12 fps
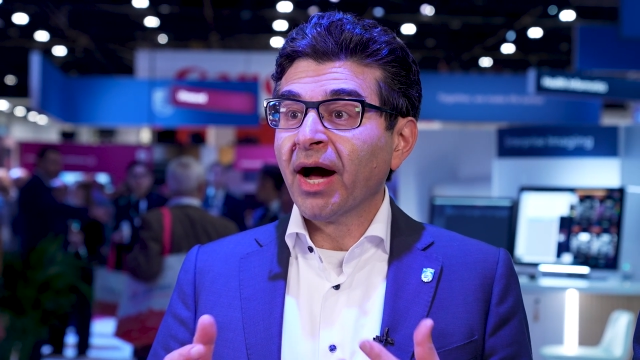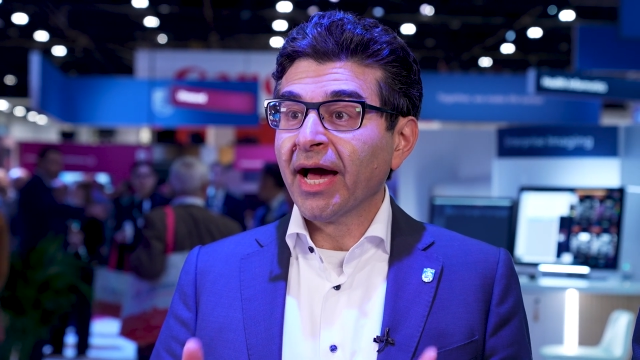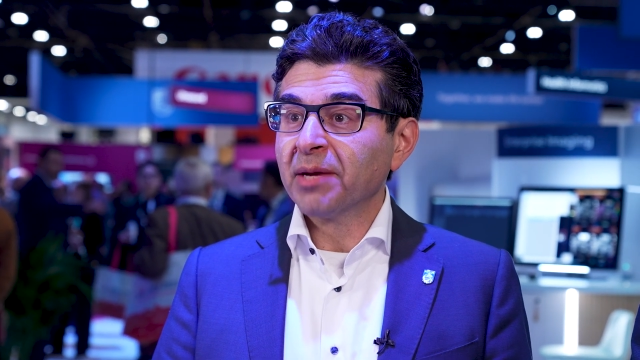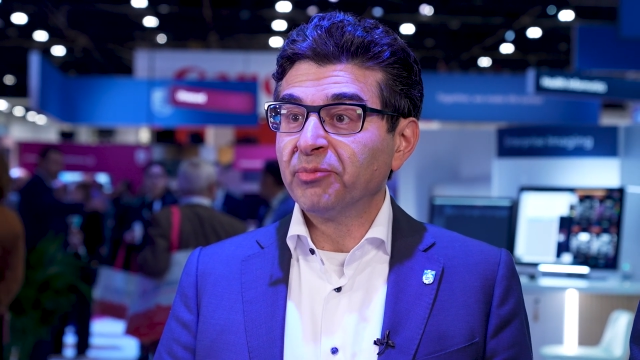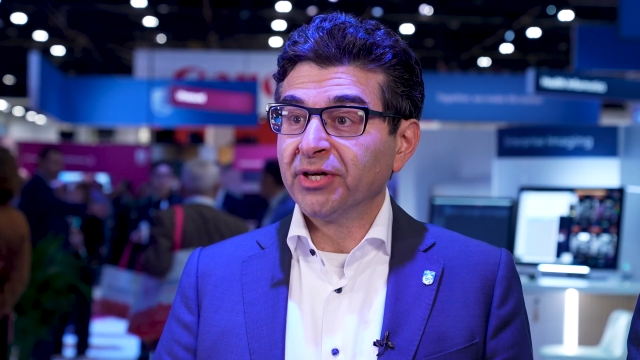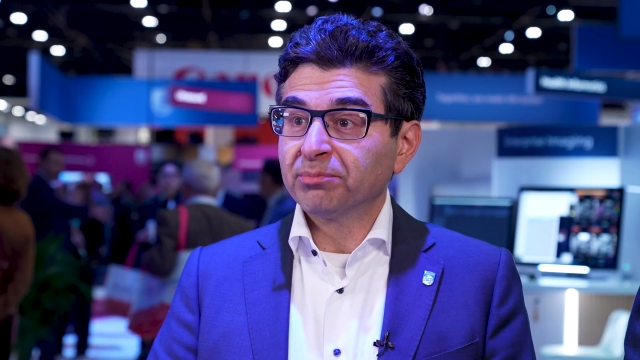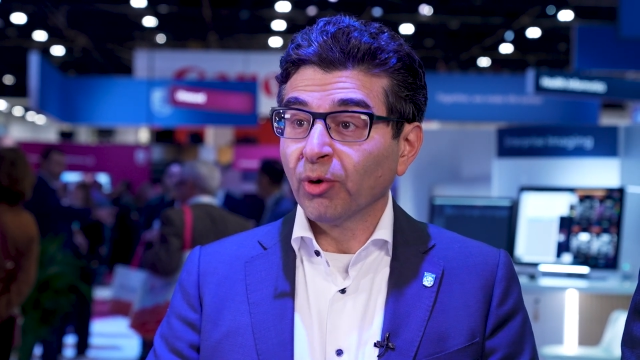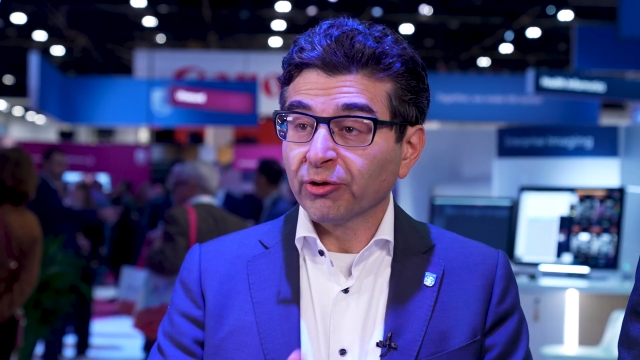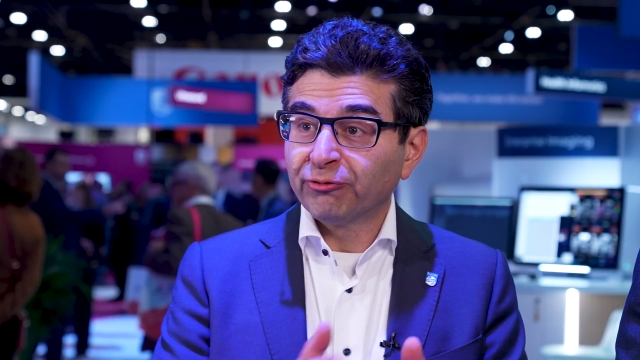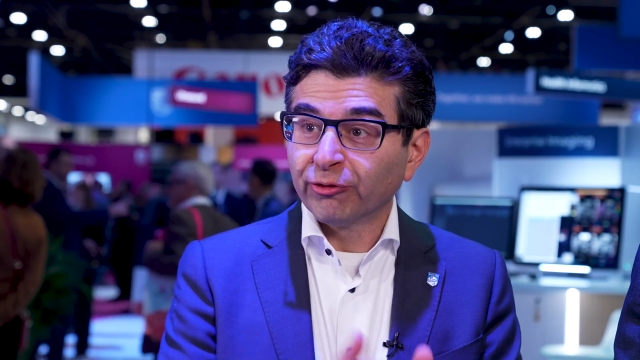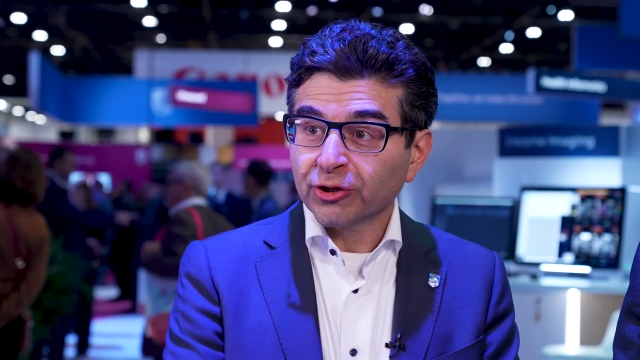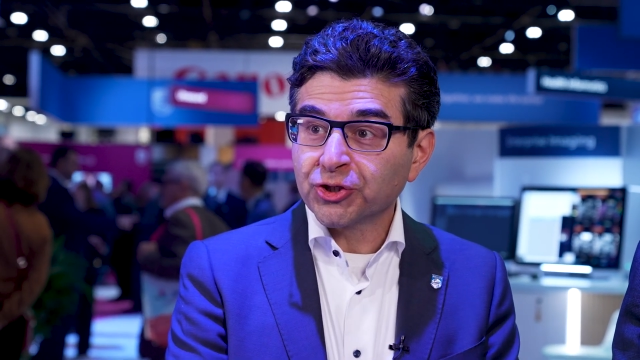hybrid, both
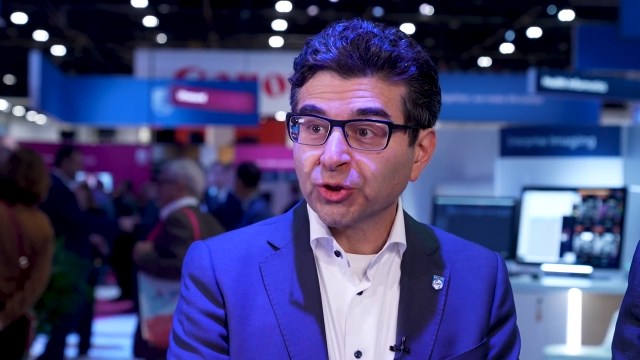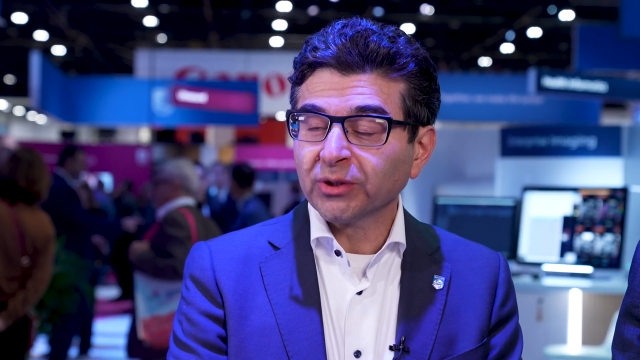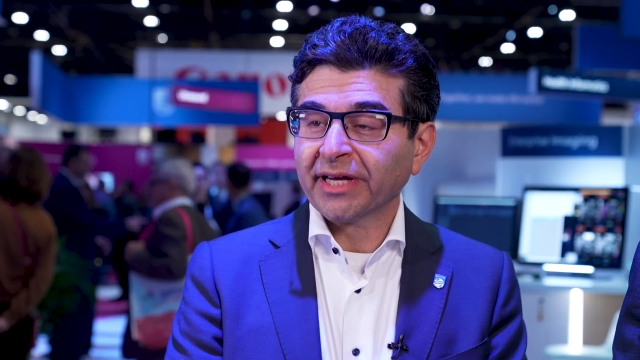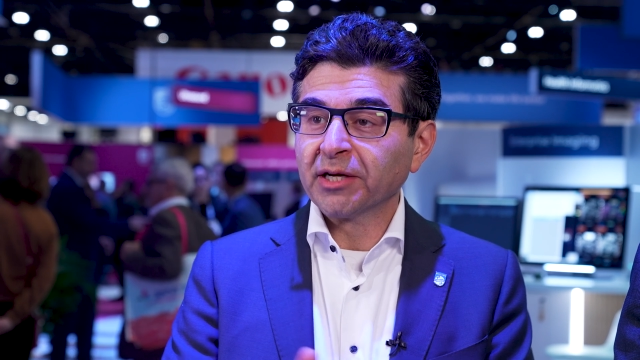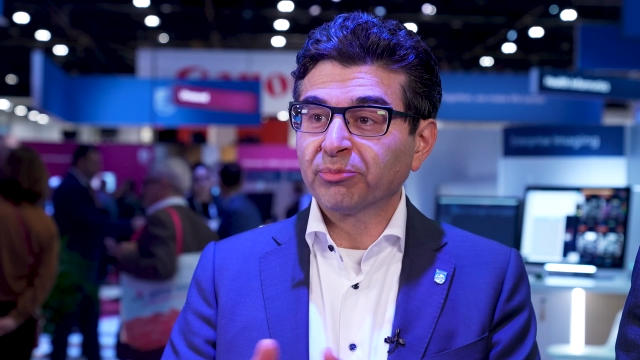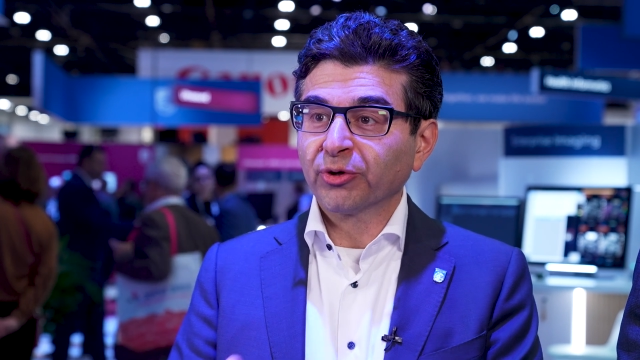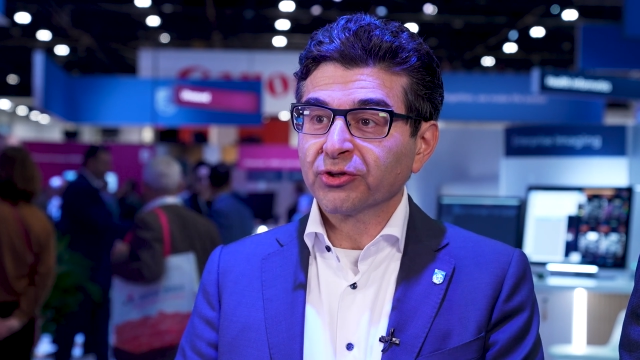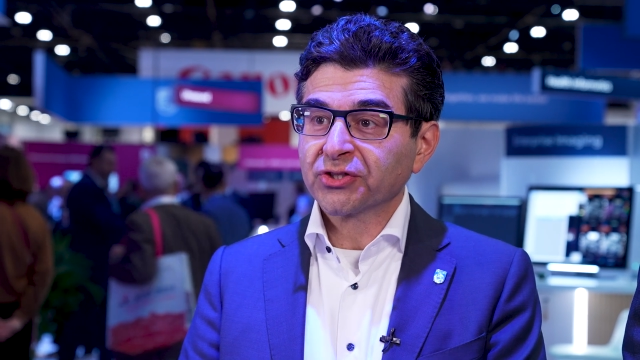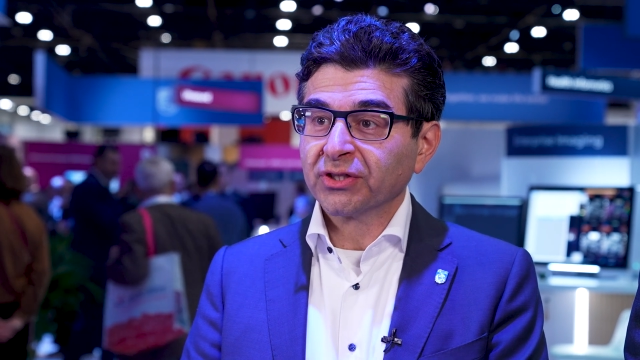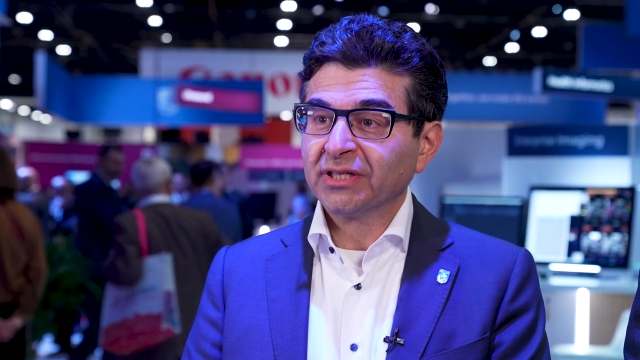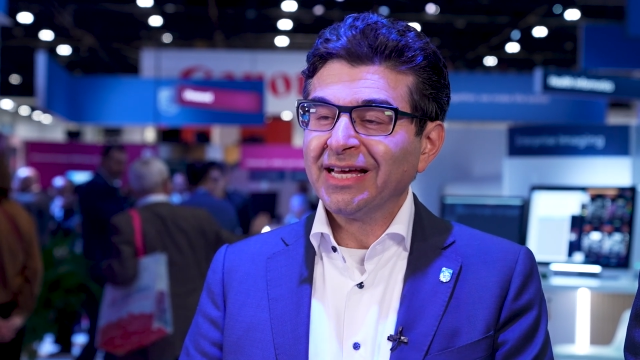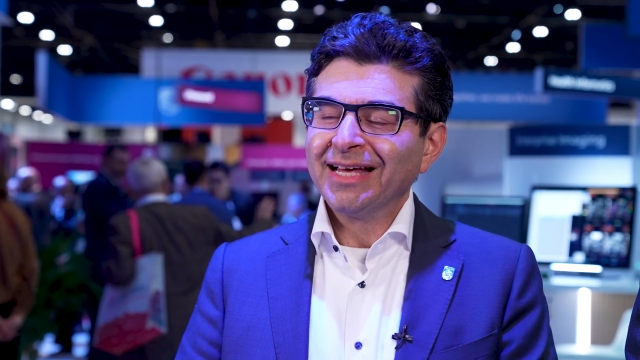virtual and in person.